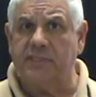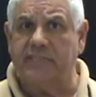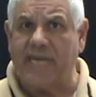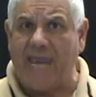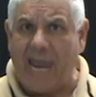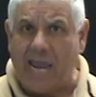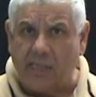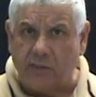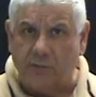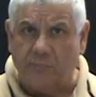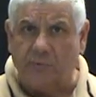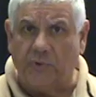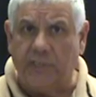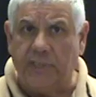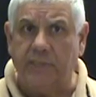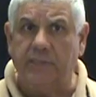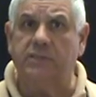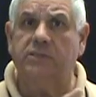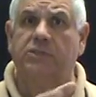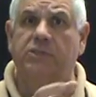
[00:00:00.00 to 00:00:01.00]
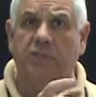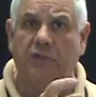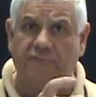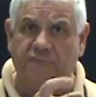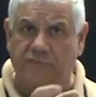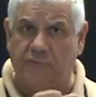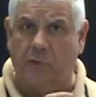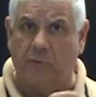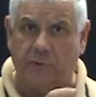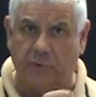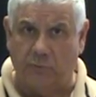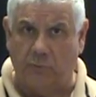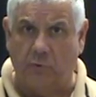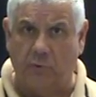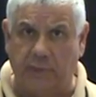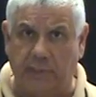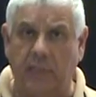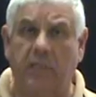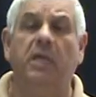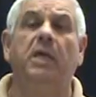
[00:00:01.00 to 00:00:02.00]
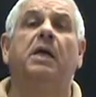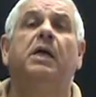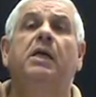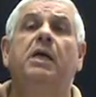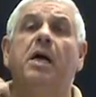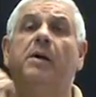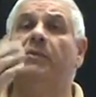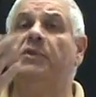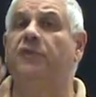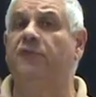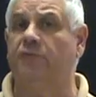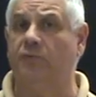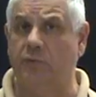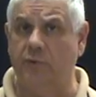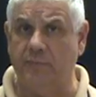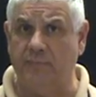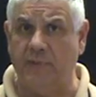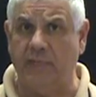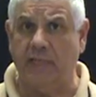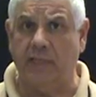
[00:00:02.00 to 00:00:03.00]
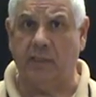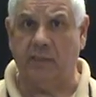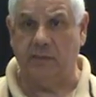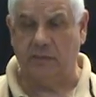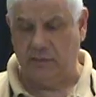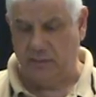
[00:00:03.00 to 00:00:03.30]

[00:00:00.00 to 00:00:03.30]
calibrated to the flow of the water coming through the bail.